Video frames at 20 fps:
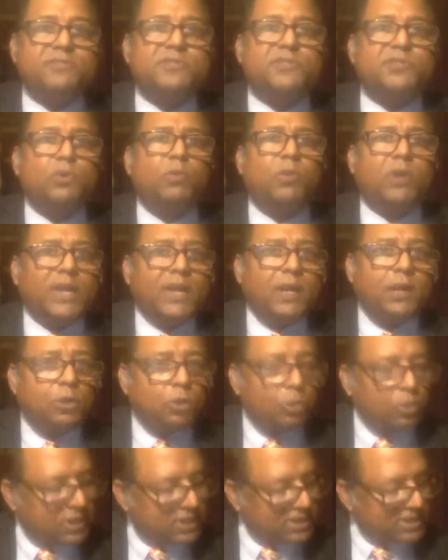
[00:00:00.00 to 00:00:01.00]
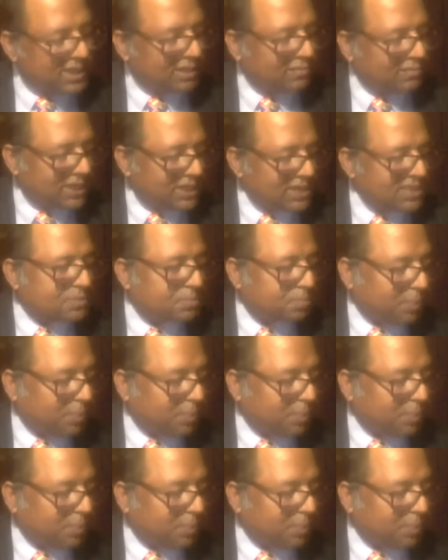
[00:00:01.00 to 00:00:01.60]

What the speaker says: So what I'll do is I will just